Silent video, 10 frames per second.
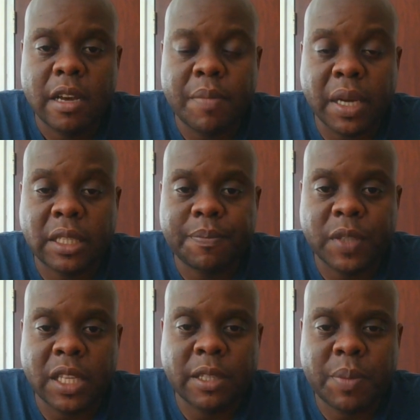But
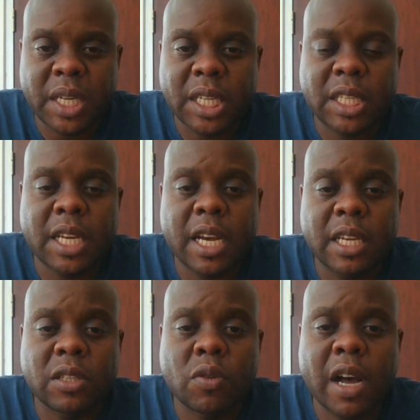the spirit here
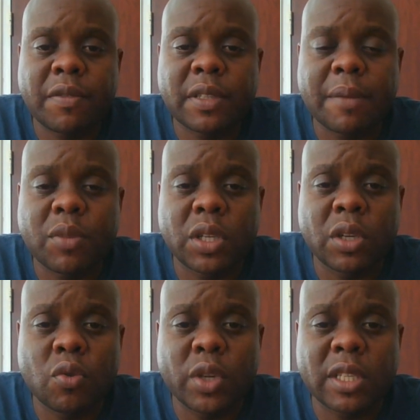is to have somebody
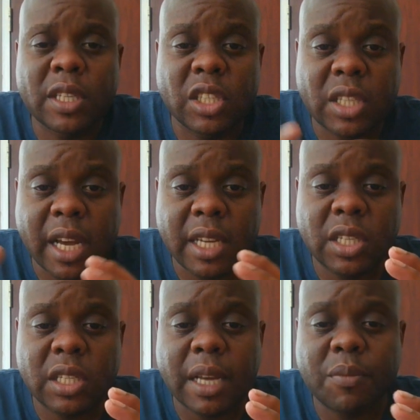who is in
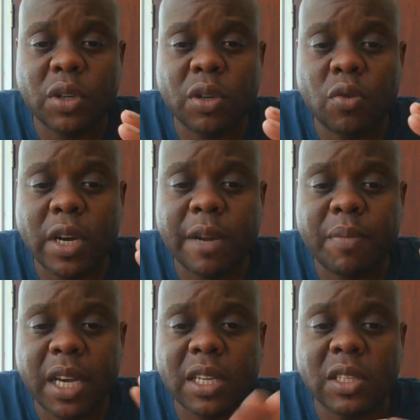charge, somebody who can
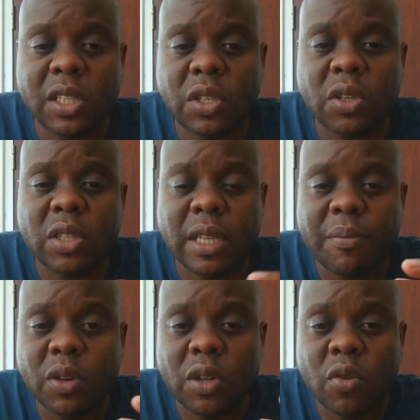make decisions,
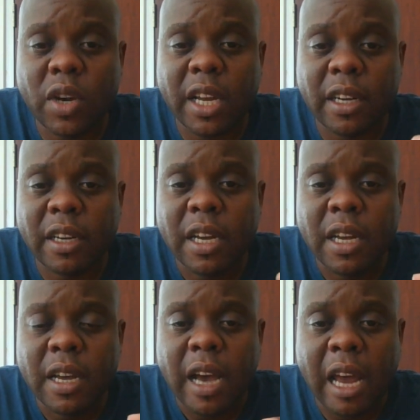somebody who can
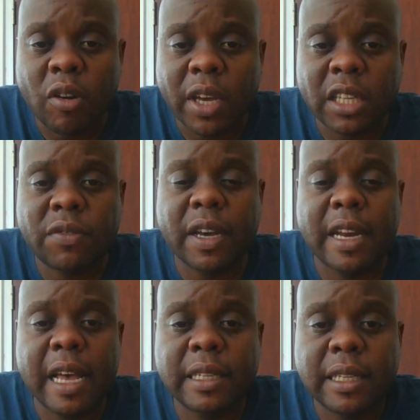allocate
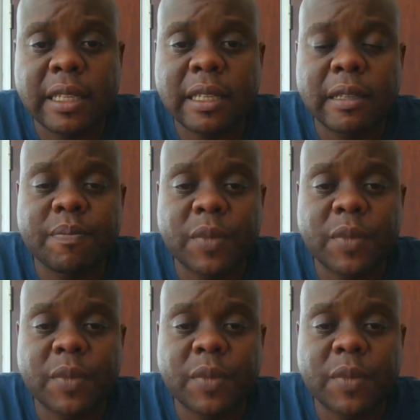finances,